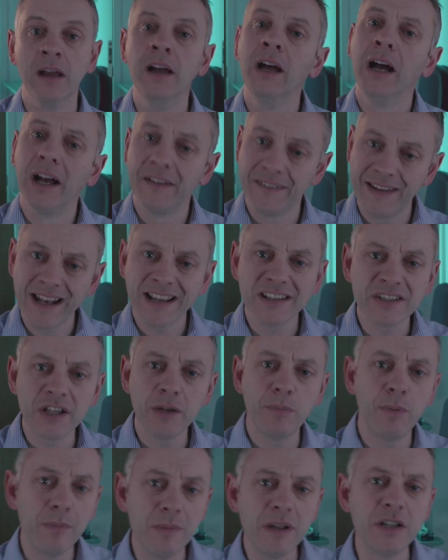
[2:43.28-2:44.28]
And they'll ask you
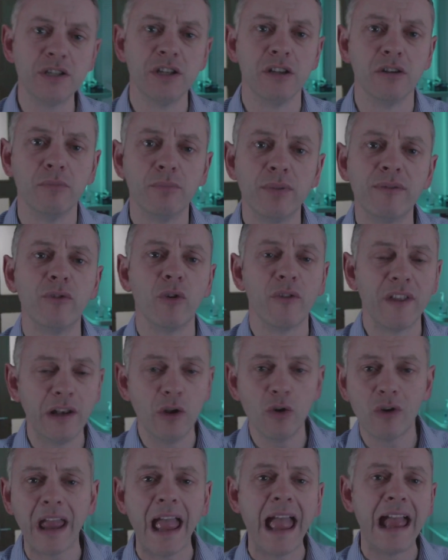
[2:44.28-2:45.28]
permission before they
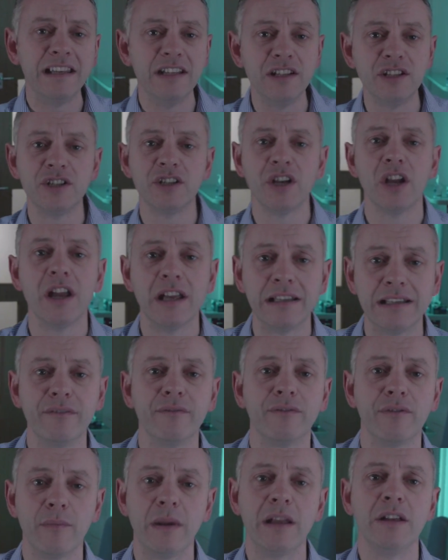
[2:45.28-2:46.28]
look at any shared
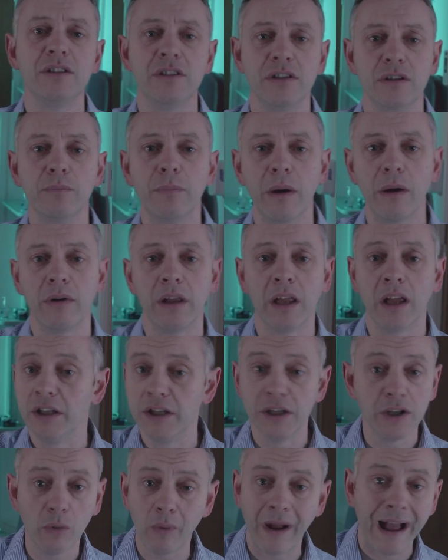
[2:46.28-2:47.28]
information about you, and
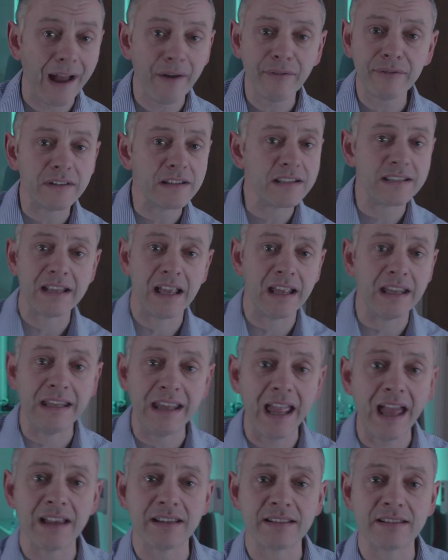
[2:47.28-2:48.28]
you don't have to say
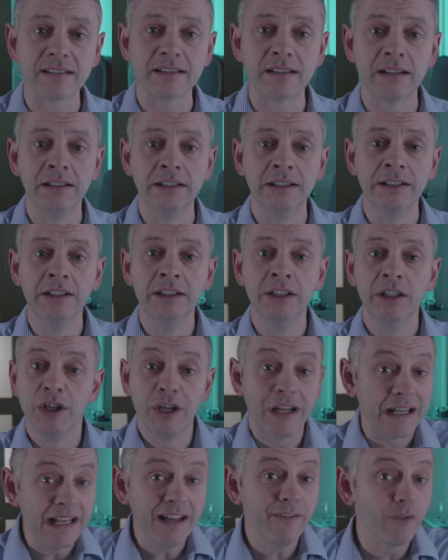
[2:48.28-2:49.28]
yes. You
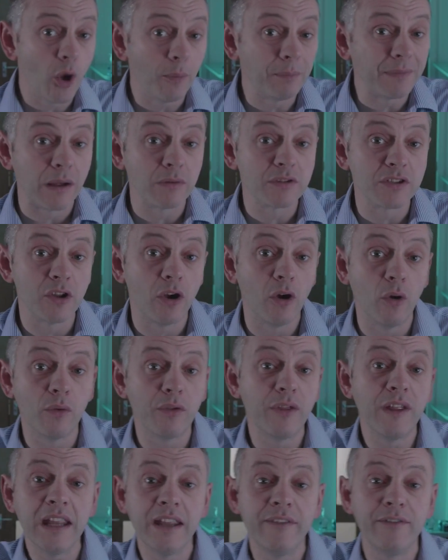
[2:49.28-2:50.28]
can even opt out of the whole
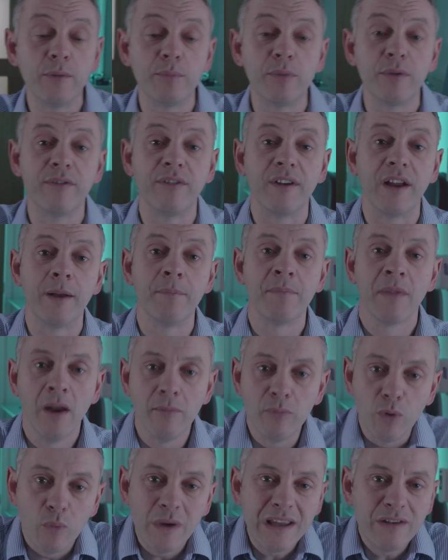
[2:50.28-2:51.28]
thing if you prefer,
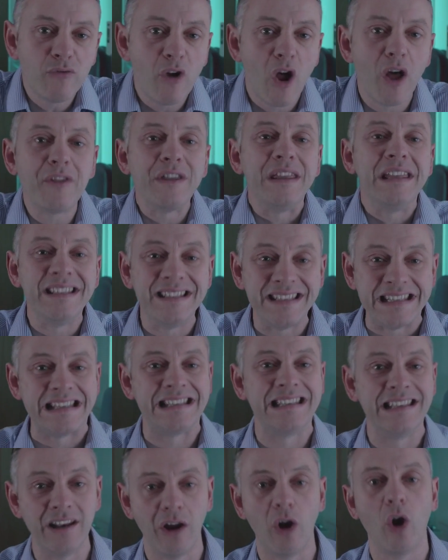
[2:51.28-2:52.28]
but we'd rather you
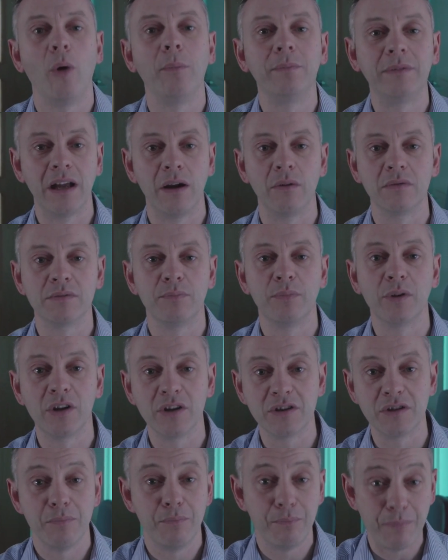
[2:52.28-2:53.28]
didn't opt out
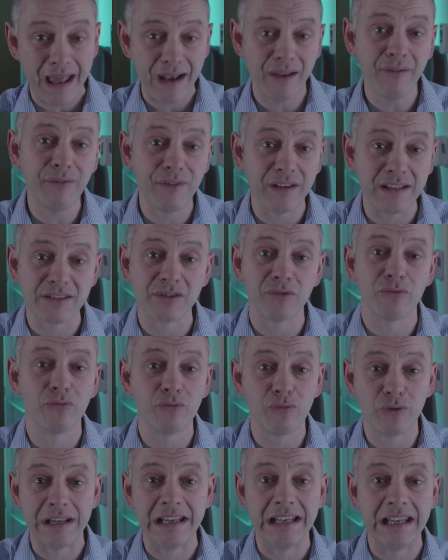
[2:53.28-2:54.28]
because the benefits are
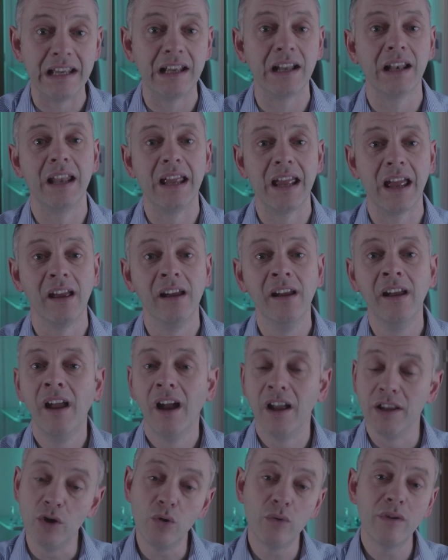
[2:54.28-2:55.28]
really clear
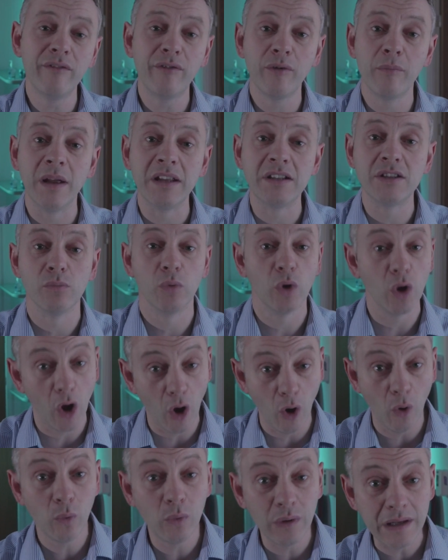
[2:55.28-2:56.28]
and your information will
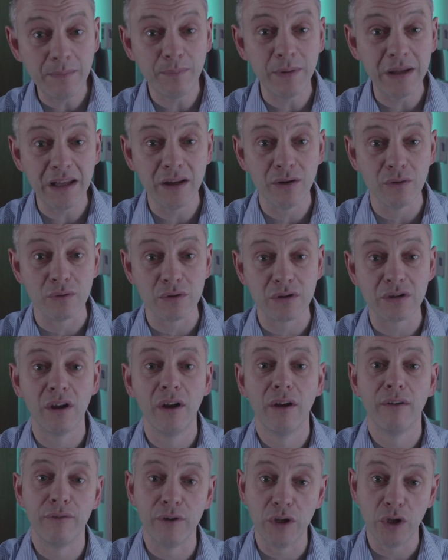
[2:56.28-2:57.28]
only be used
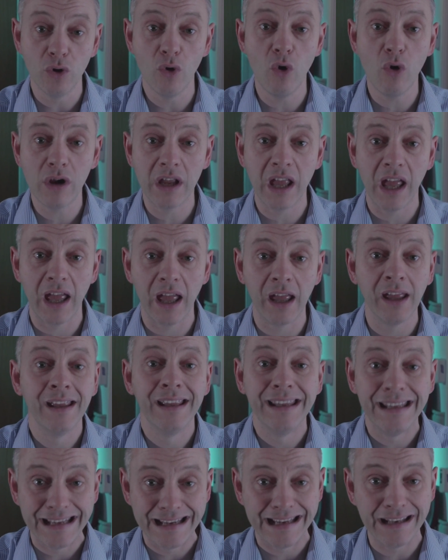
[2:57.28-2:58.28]
for your care
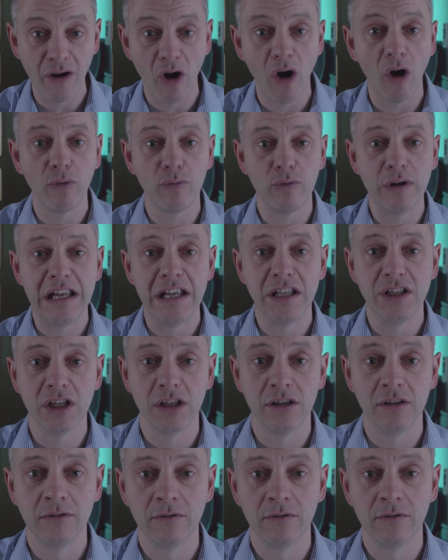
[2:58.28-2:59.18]
in our region.